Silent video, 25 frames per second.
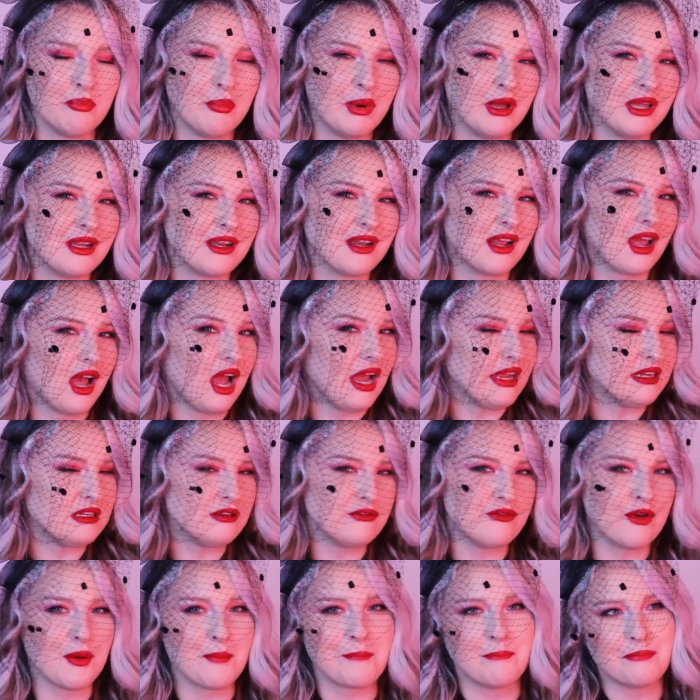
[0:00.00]
but kind
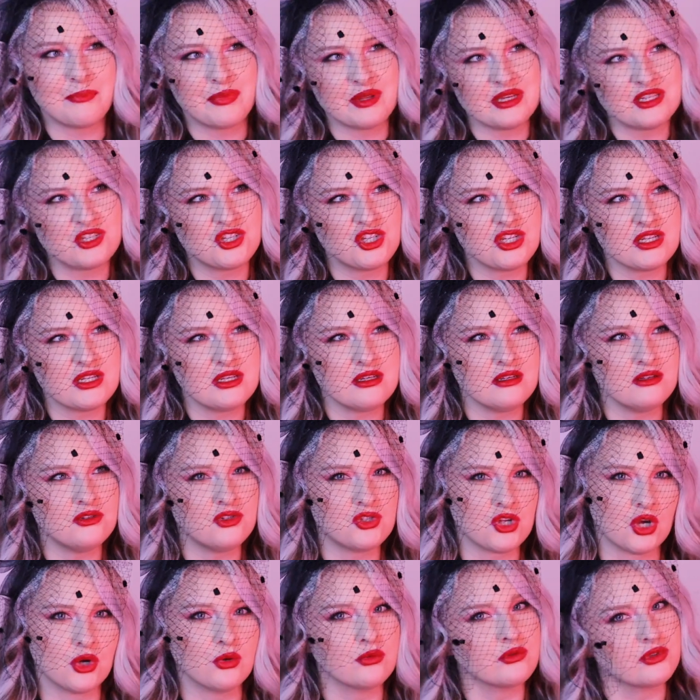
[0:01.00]
of a bitchy
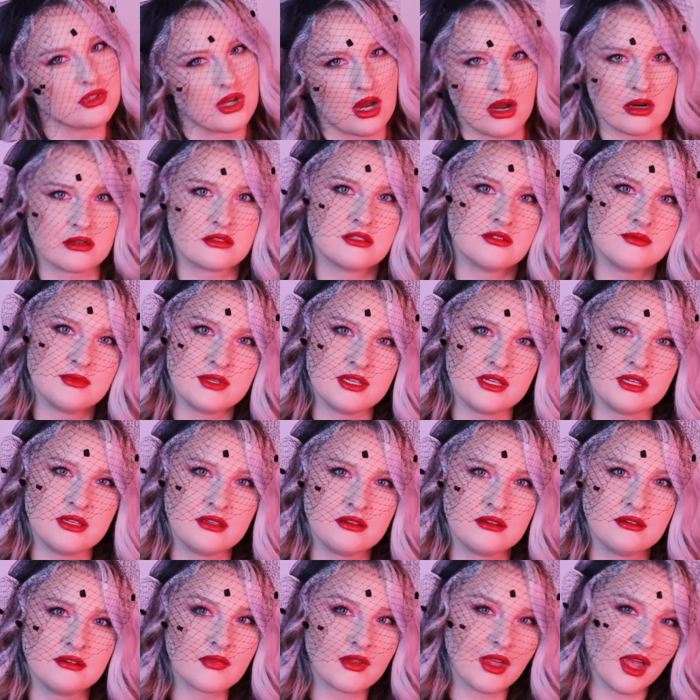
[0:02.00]
don't talk to me
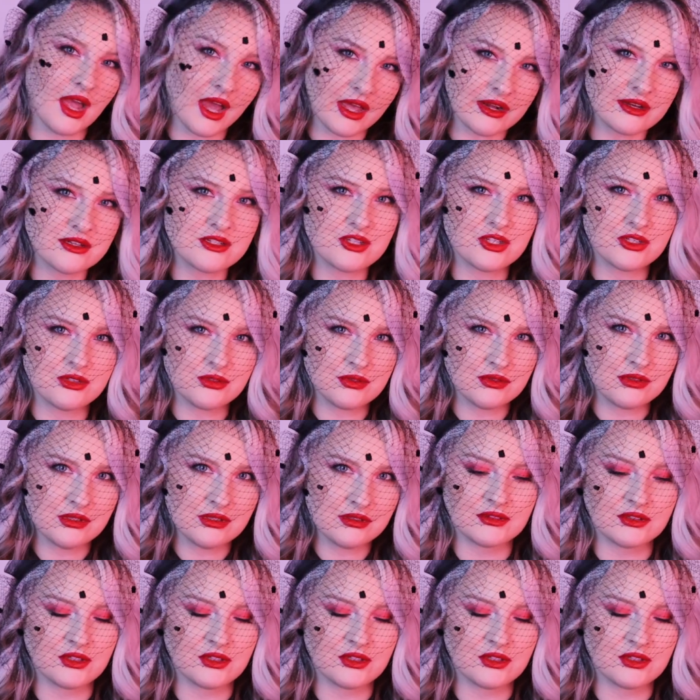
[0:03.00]
attitude.